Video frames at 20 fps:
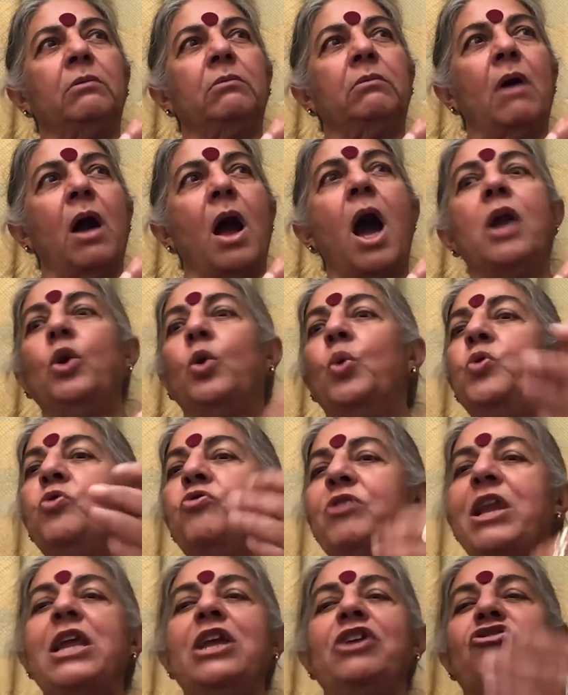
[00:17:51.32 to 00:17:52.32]
our own
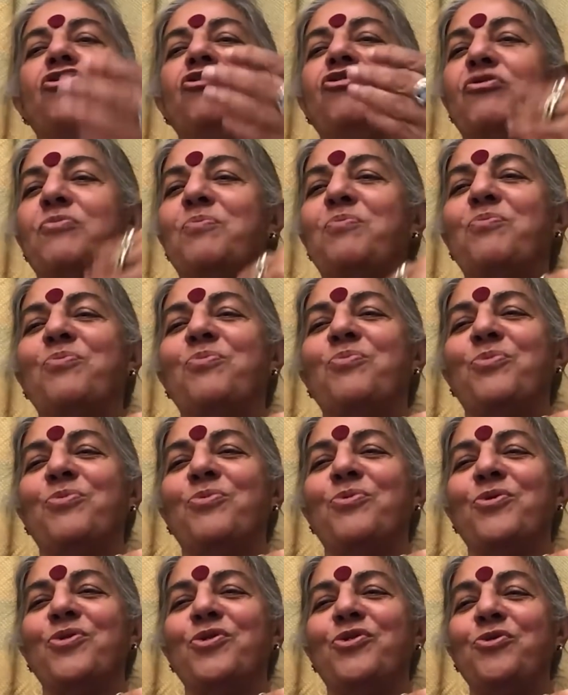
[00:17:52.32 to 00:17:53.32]
relationship
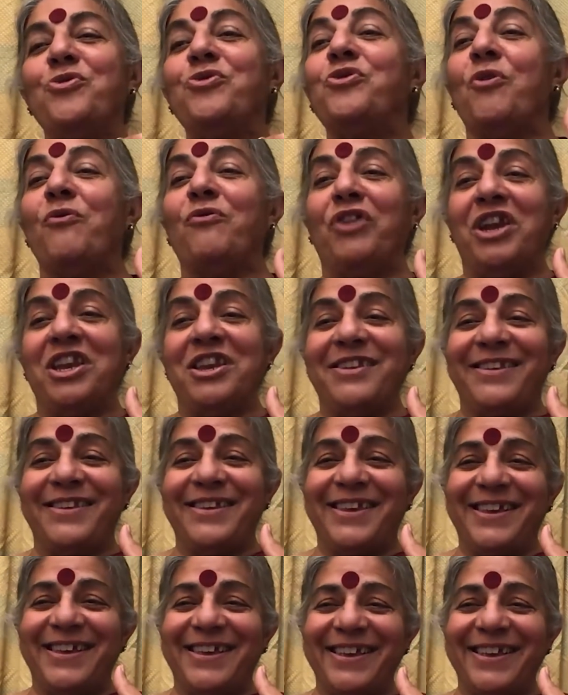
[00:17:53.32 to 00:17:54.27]
to sovereignty.